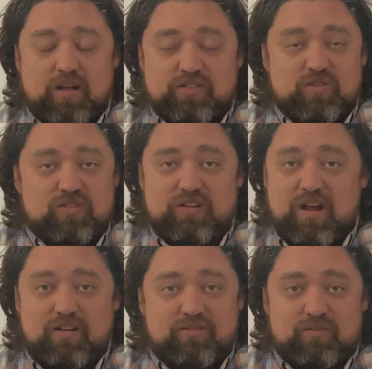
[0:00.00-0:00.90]
So you're
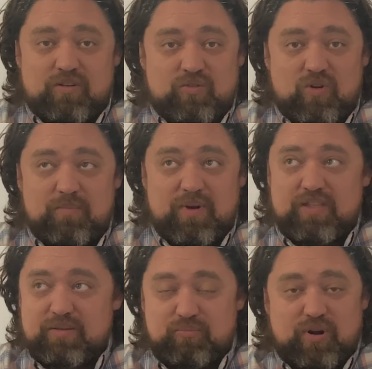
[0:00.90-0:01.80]
not annoyed
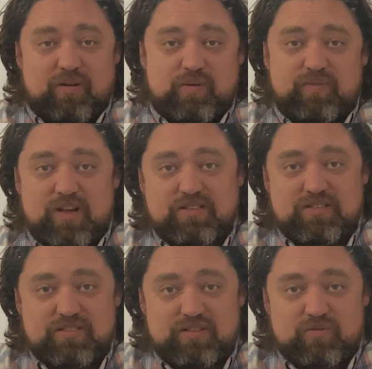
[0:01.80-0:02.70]
by the bright
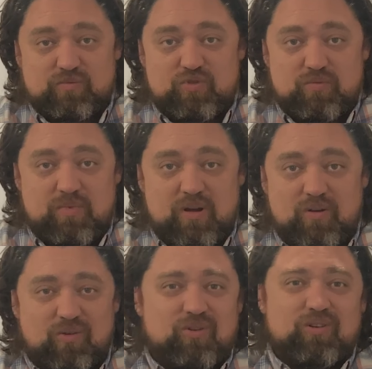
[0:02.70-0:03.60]
reflections in the room
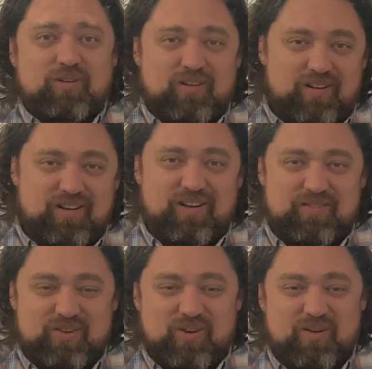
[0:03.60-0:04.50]
or
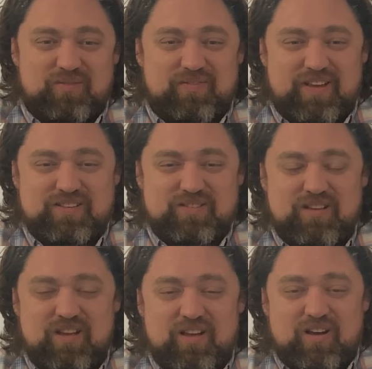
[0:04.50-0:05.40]
of your own face
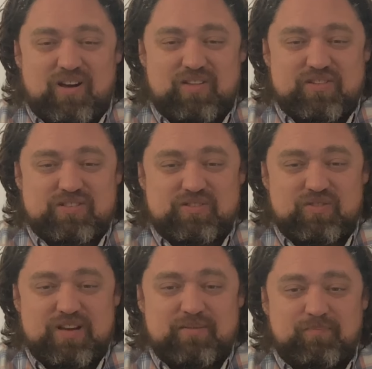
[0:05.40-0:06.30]
on the
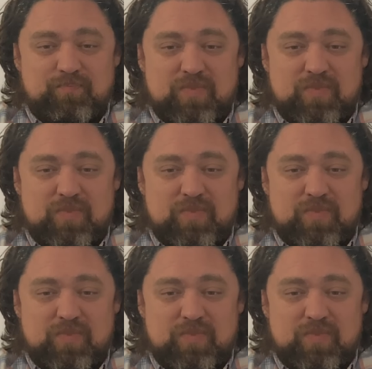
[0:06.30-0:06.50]
screen.